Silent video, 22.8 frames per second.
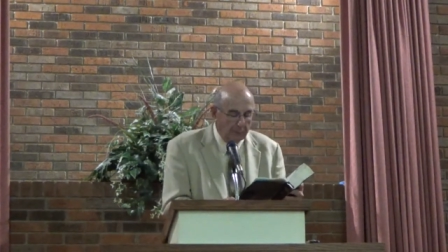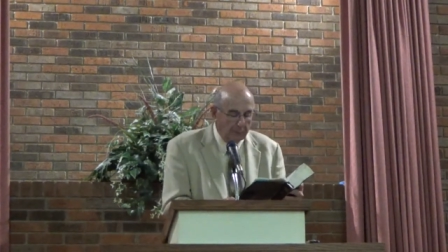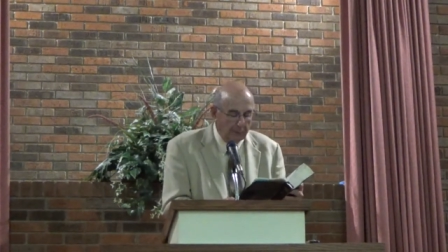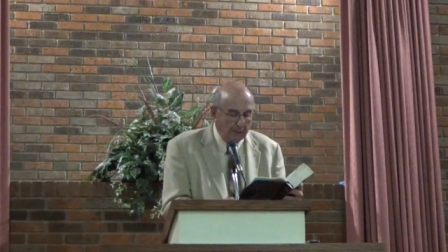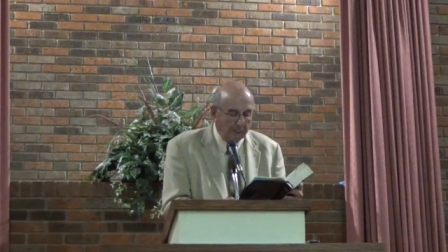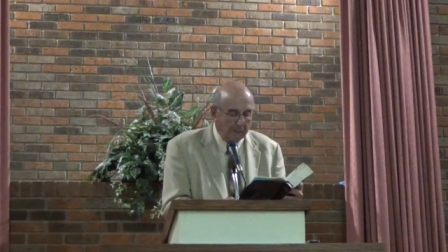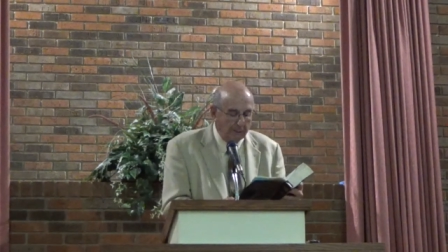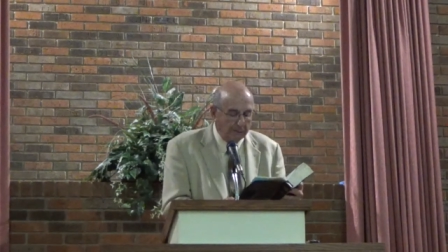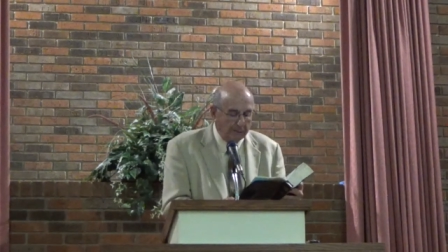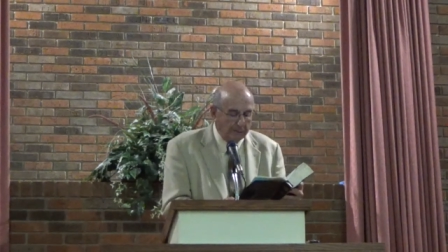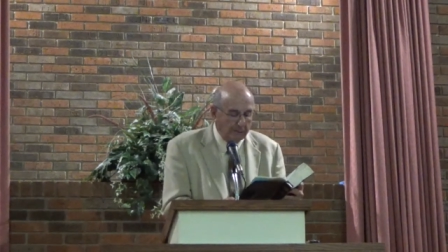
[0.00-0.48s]

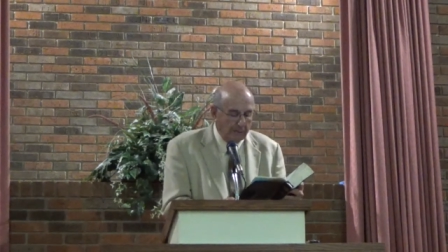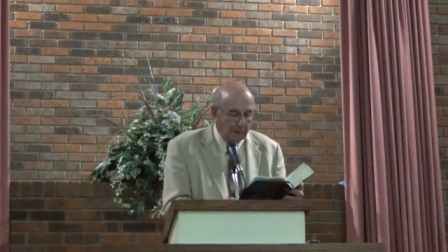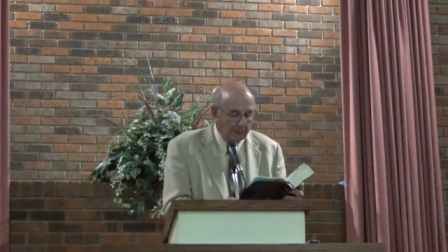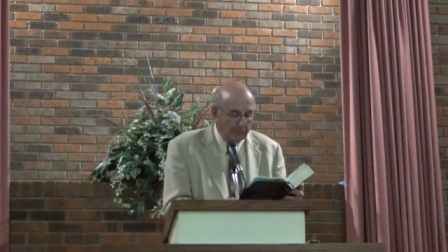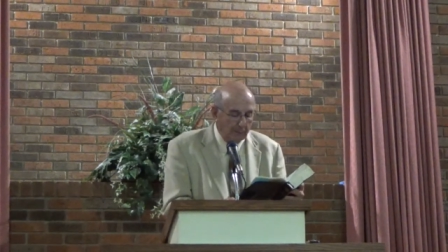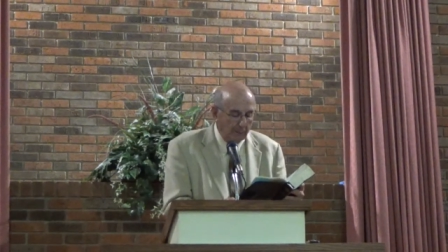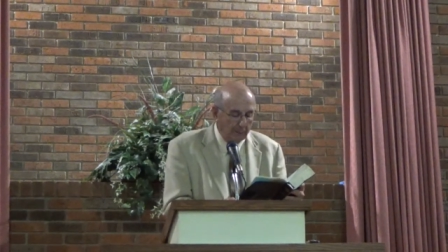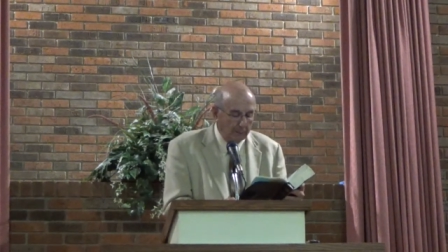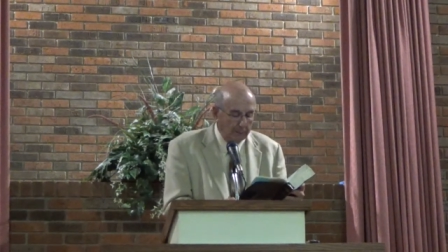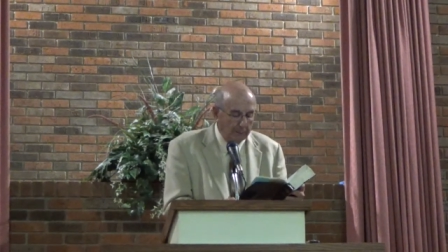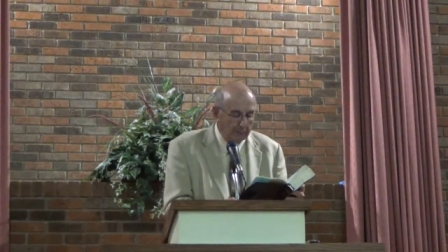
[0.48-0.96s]
him that
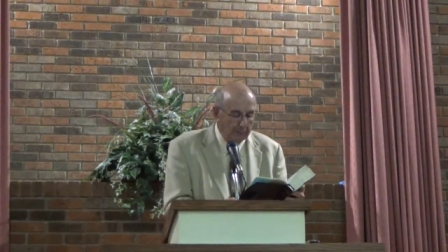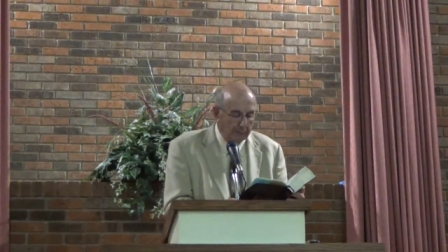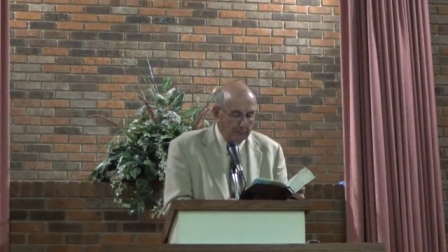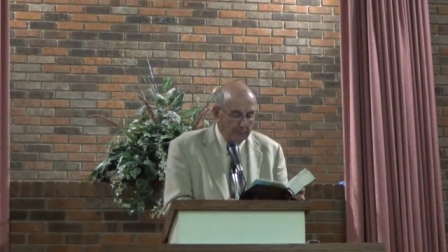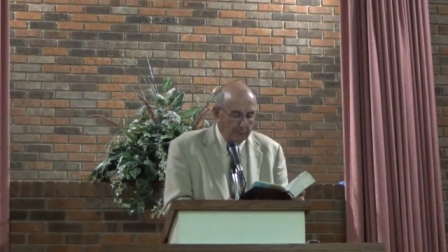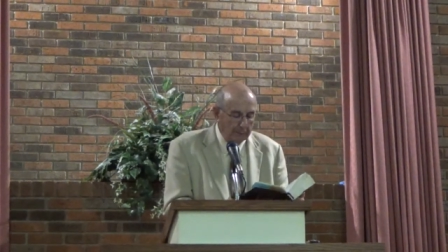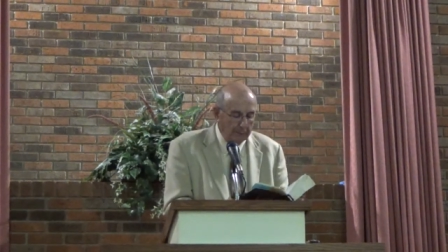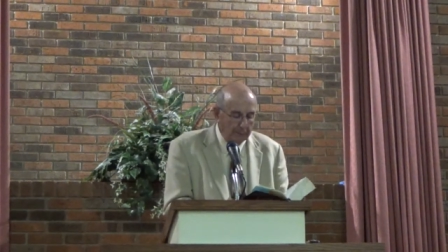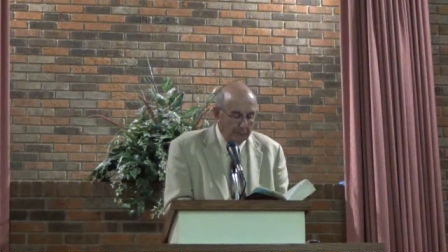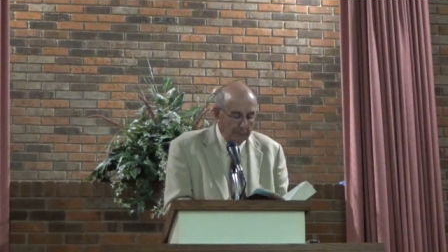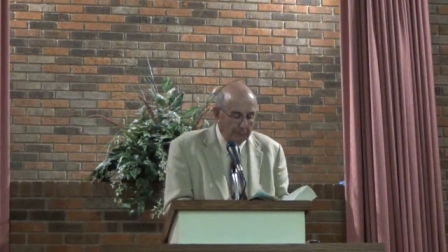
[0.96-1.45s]
sat on
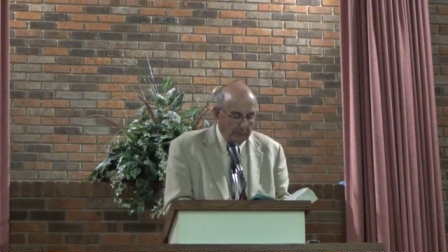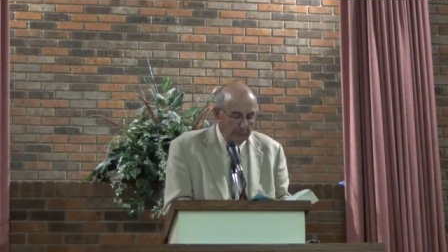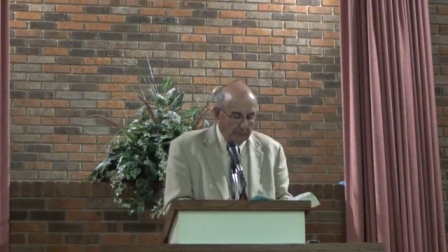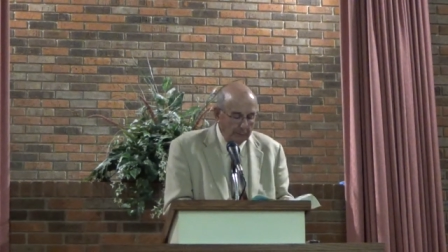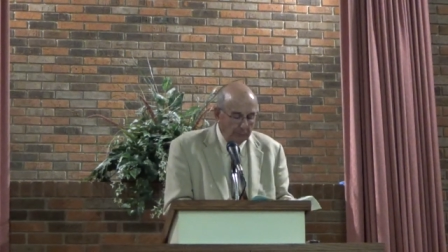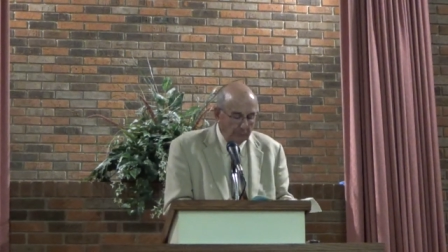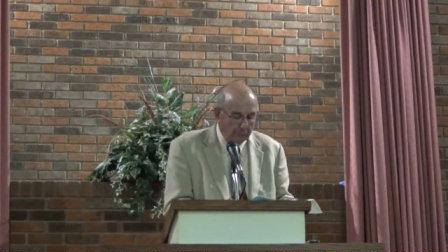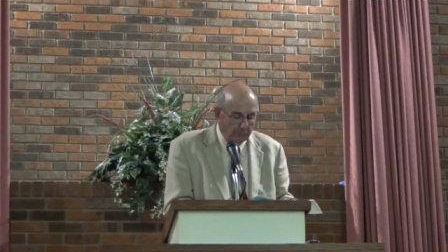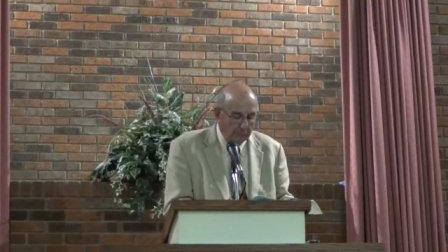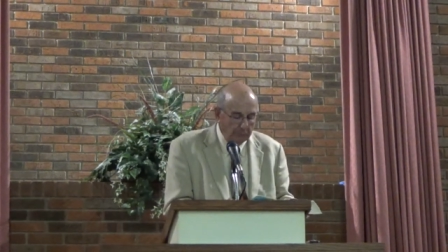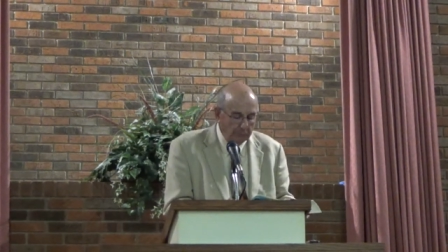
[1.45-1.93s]

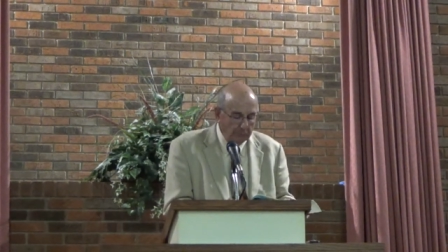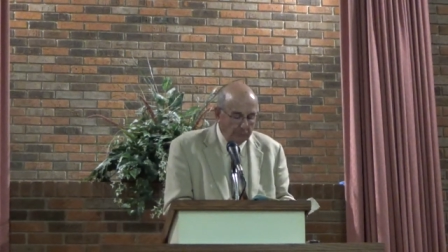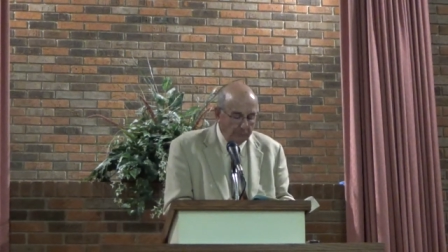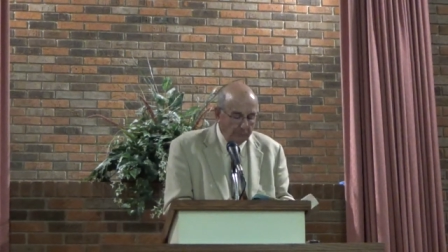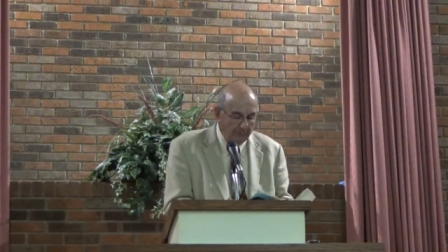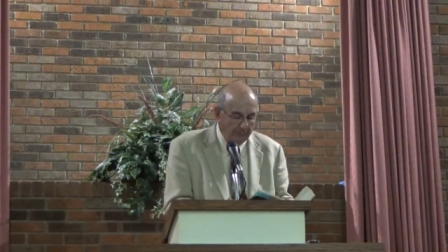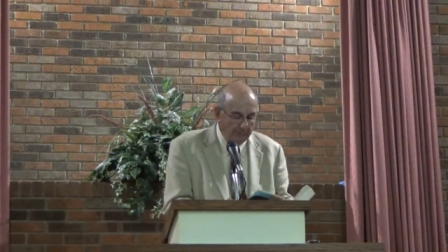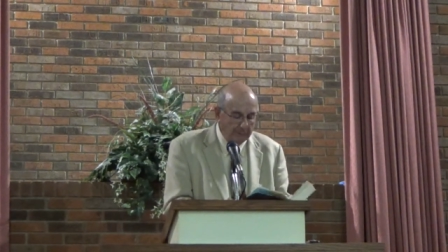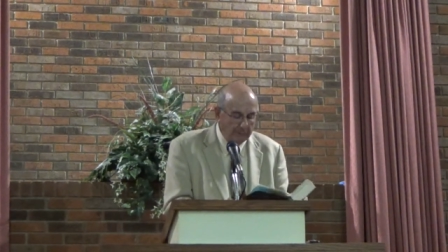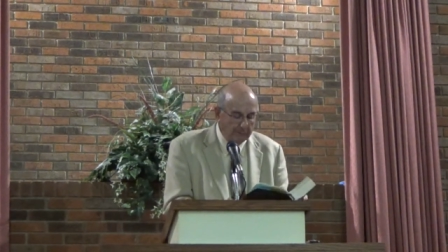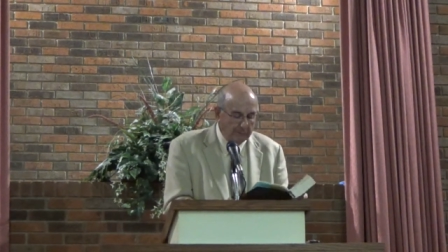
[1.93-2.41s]
it, from whose
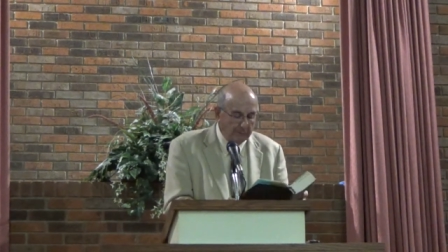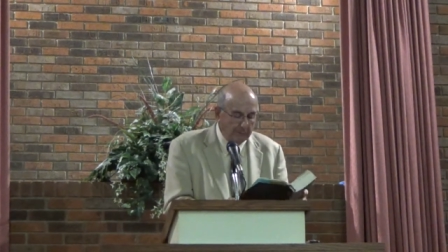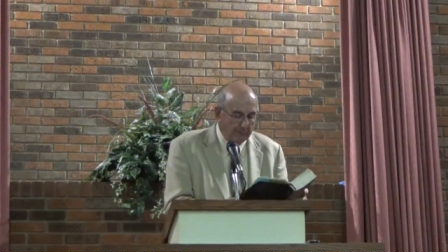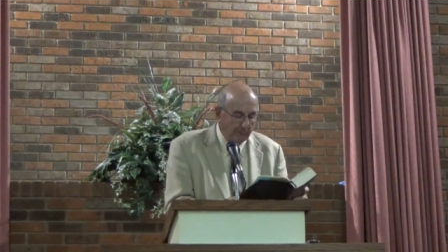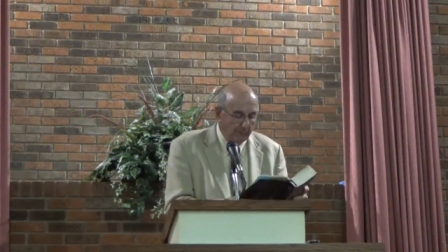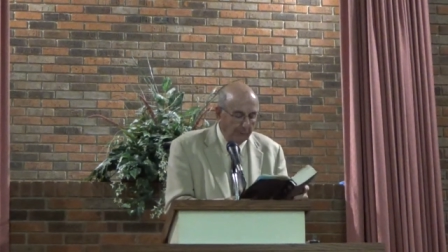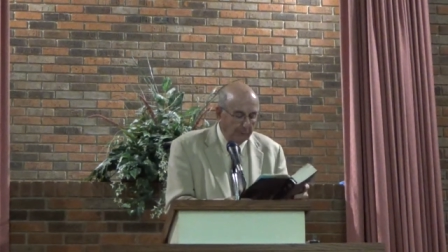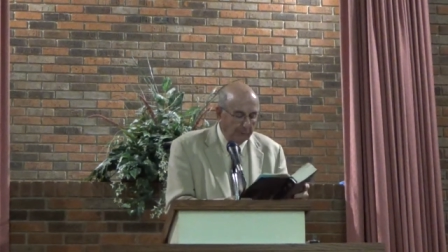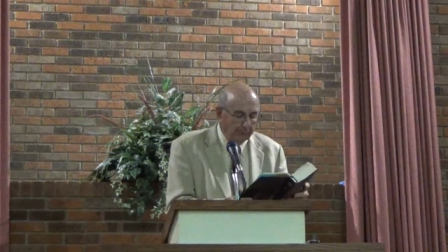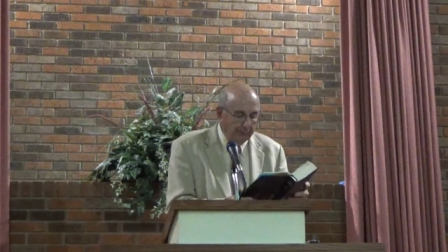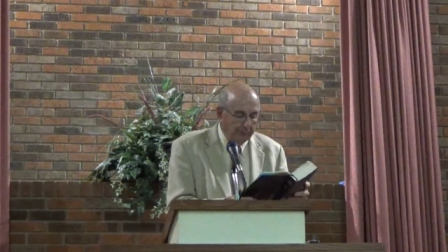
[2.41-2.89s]
face the
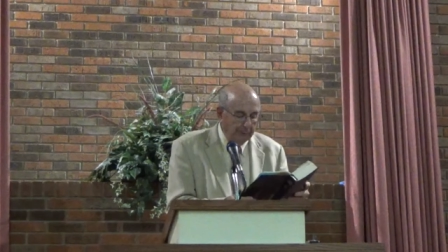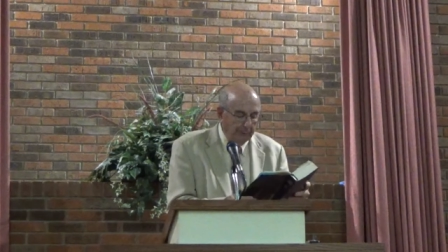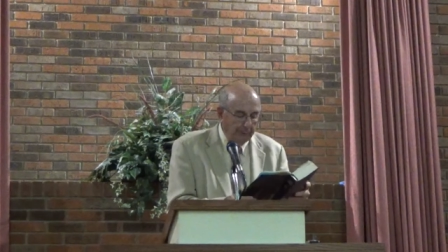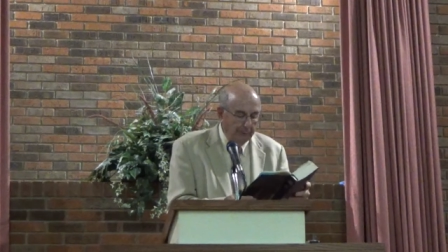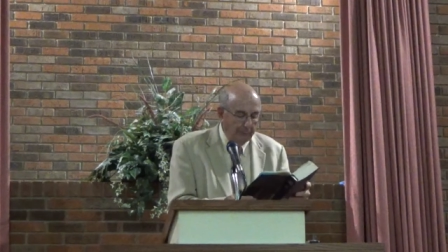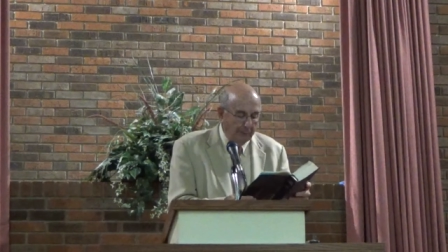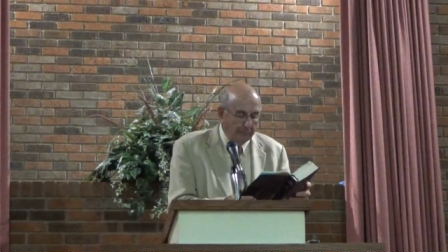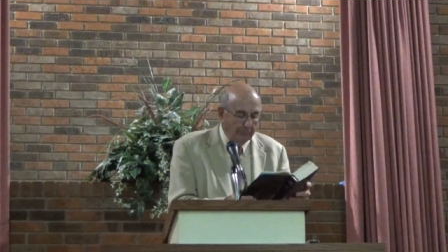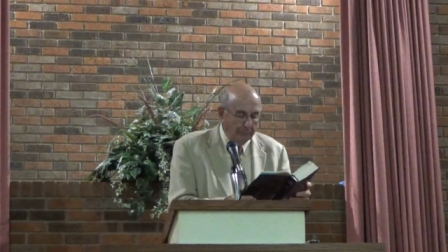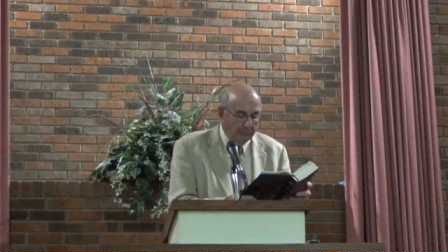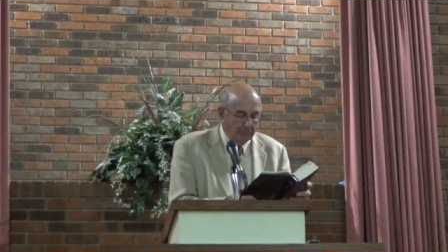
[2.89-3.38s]
earth and the
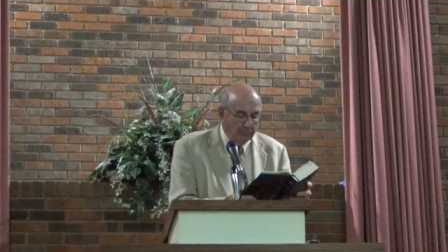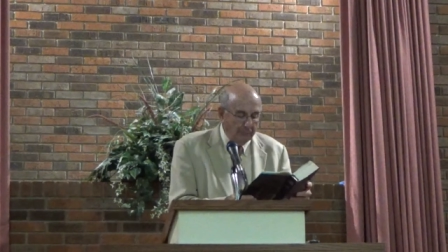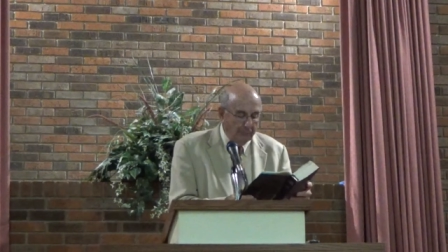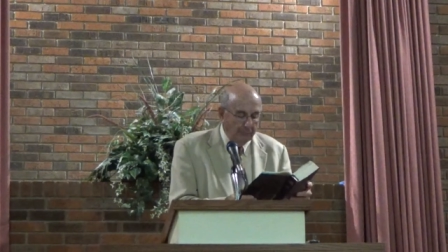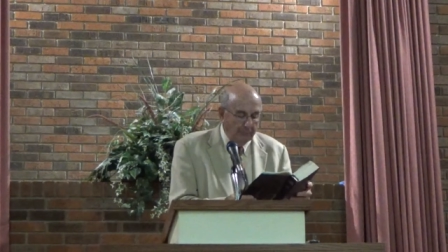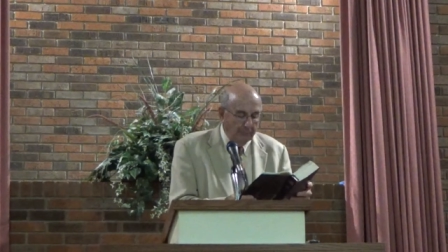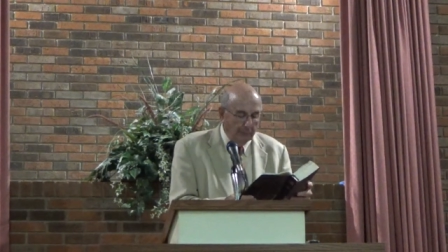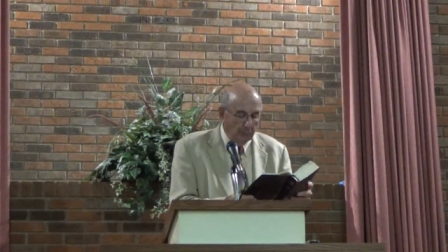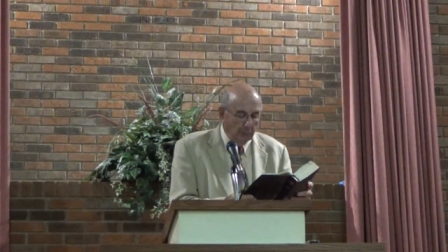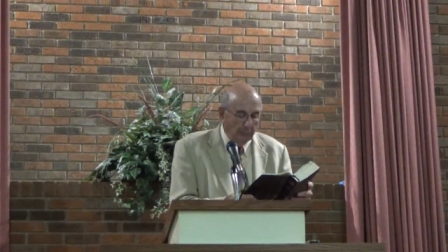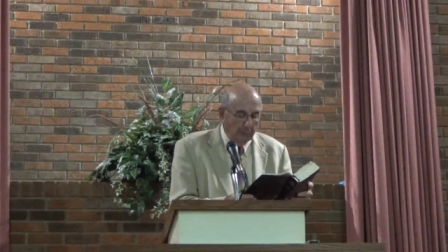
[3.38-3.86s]
heavens
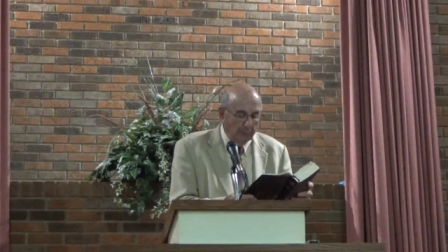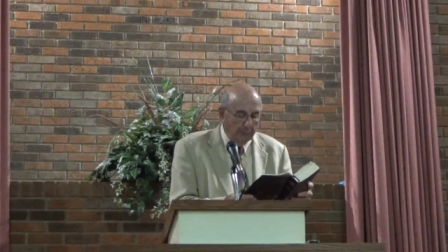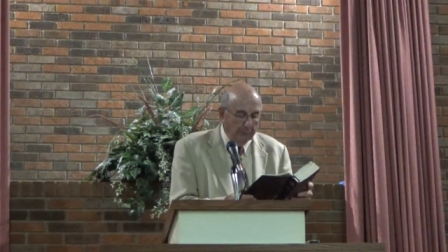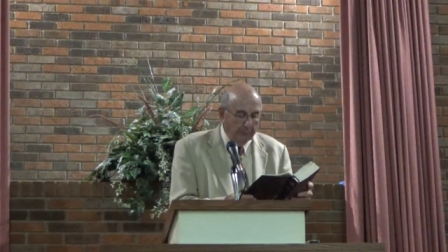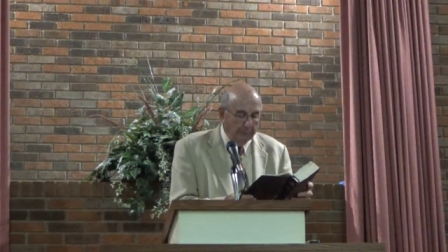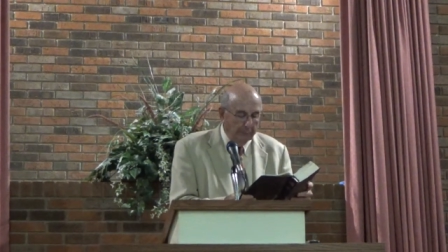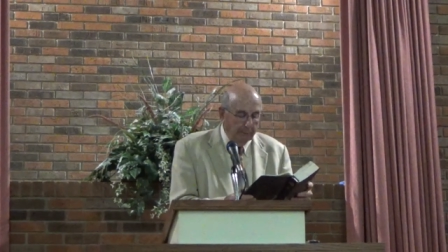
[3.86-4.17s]
fled away,